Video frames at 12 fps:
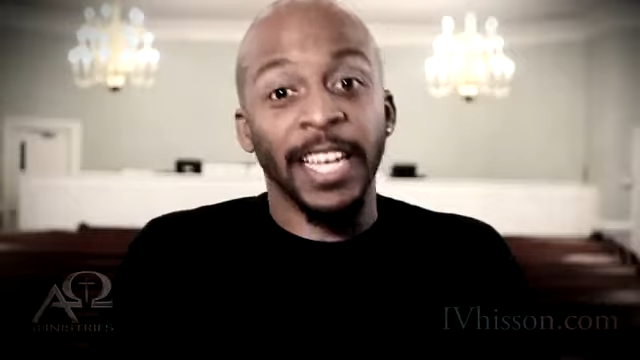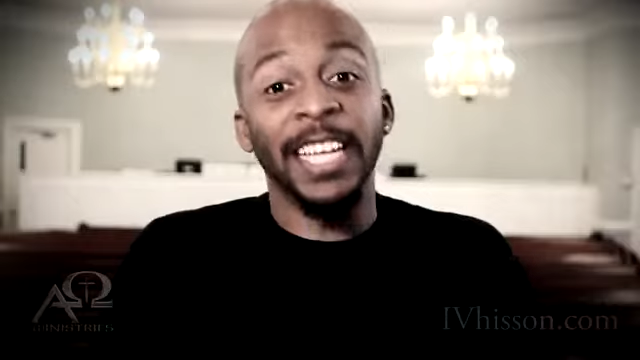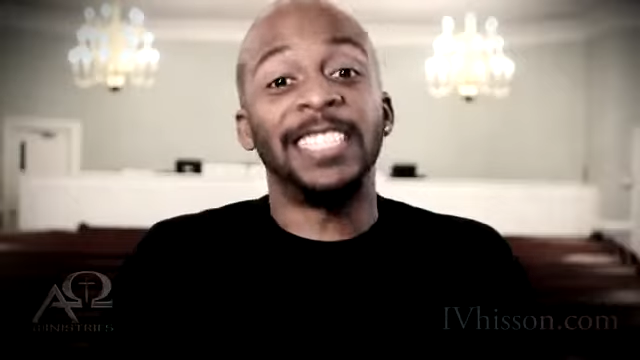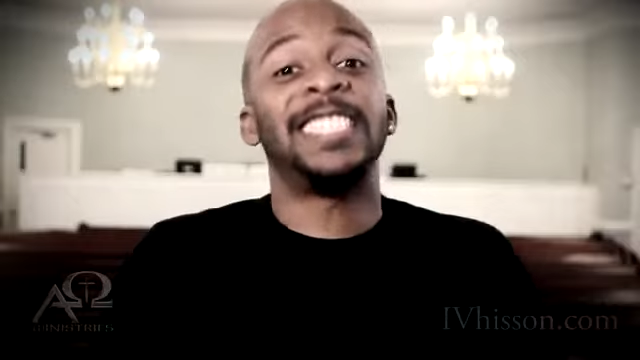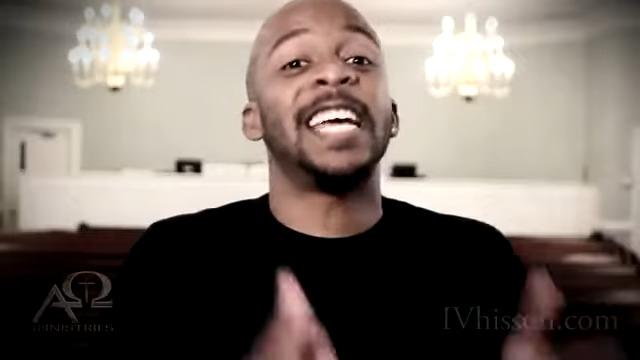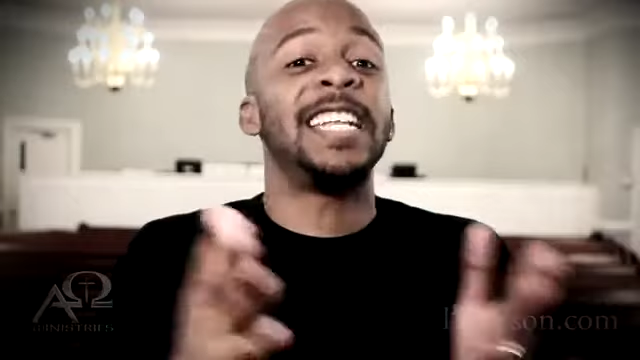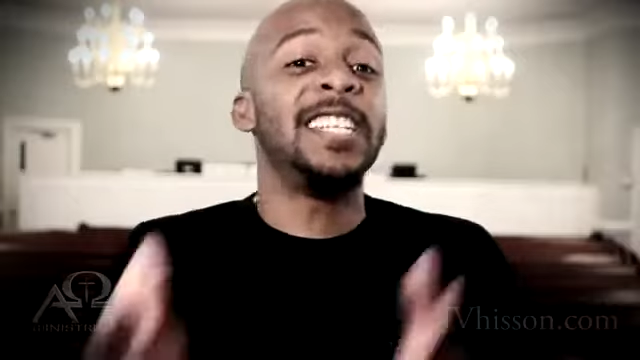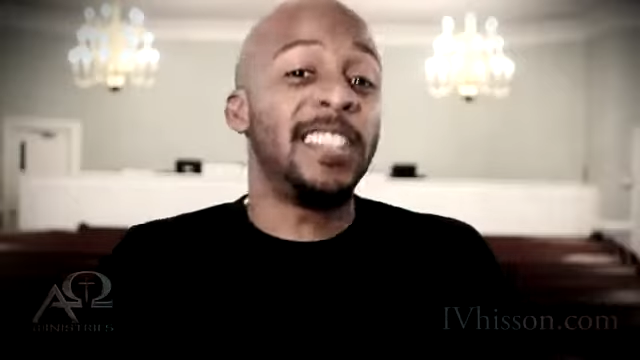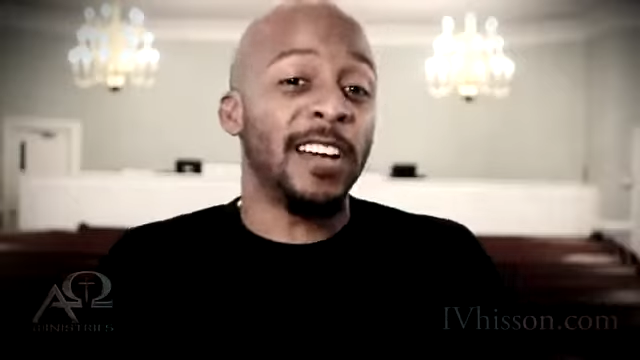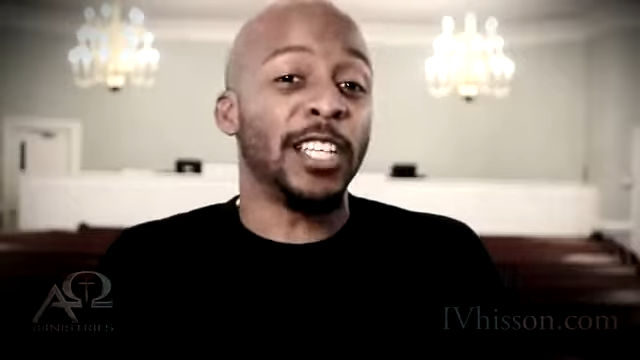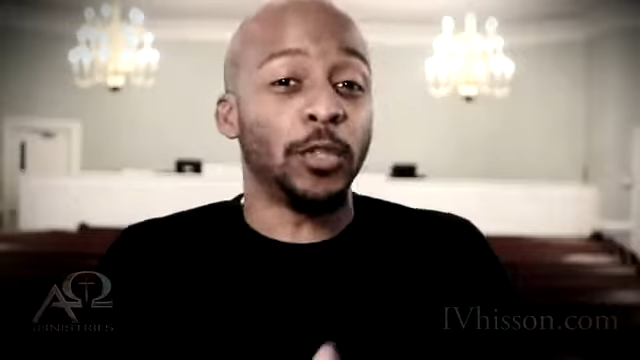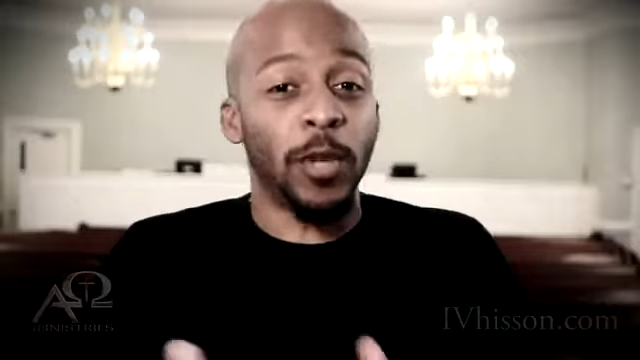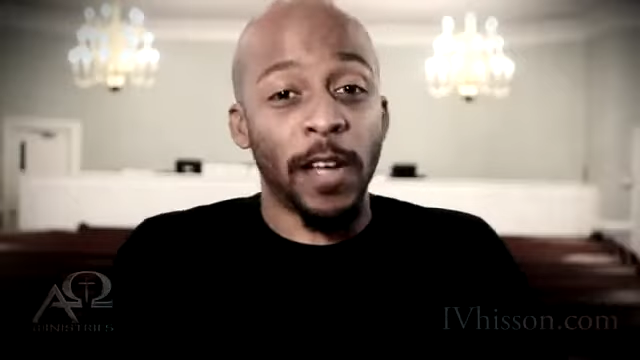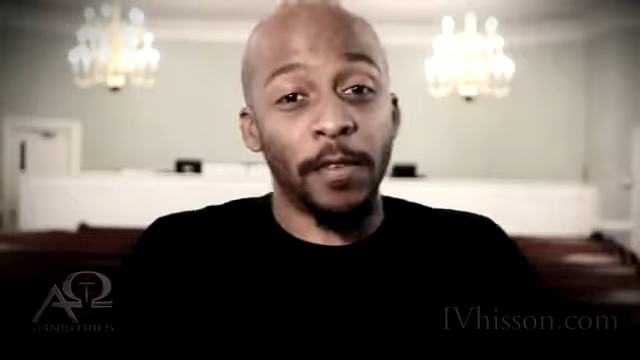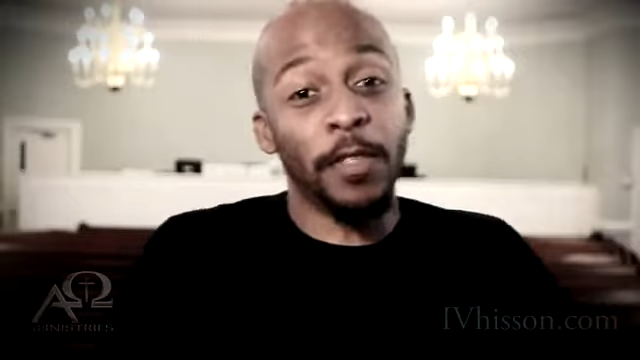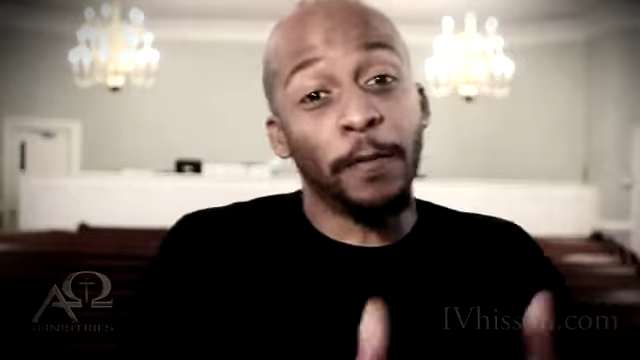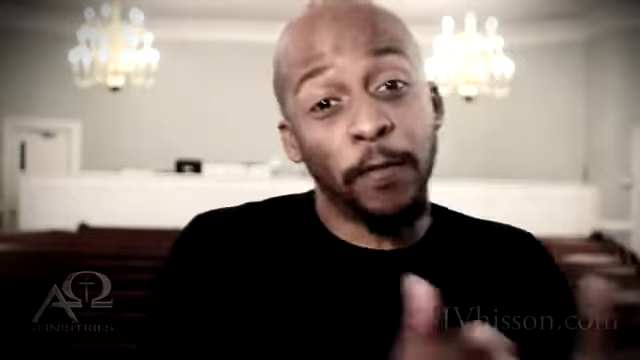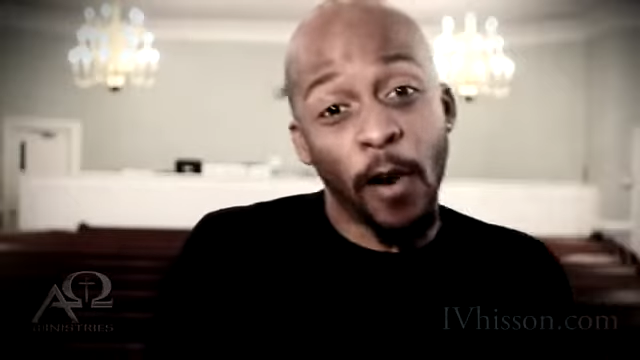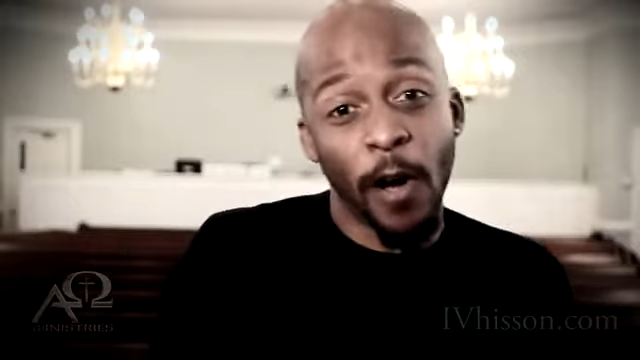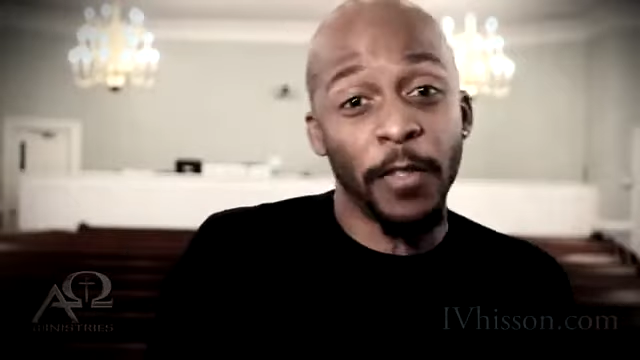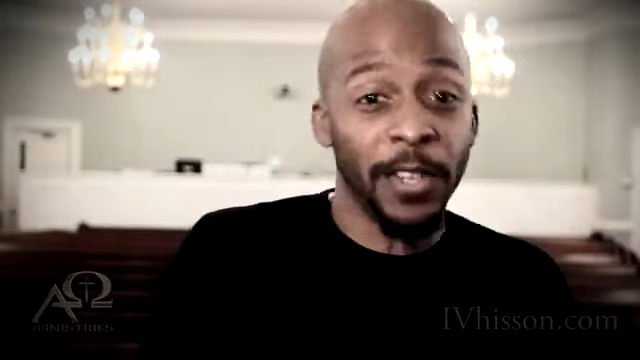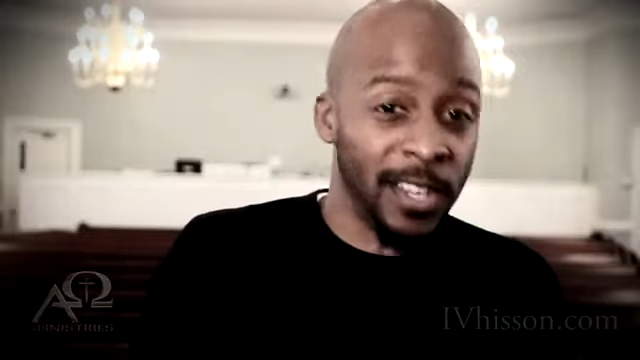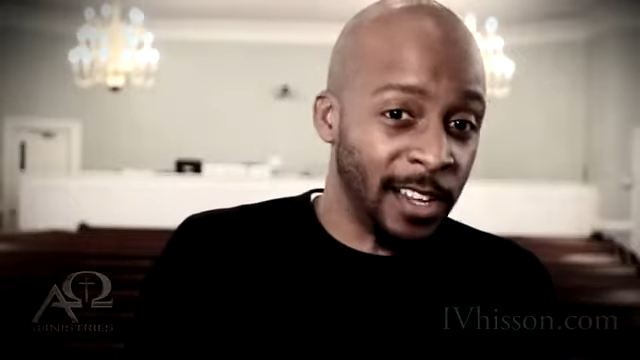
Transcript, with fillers: He said He does whatever the Father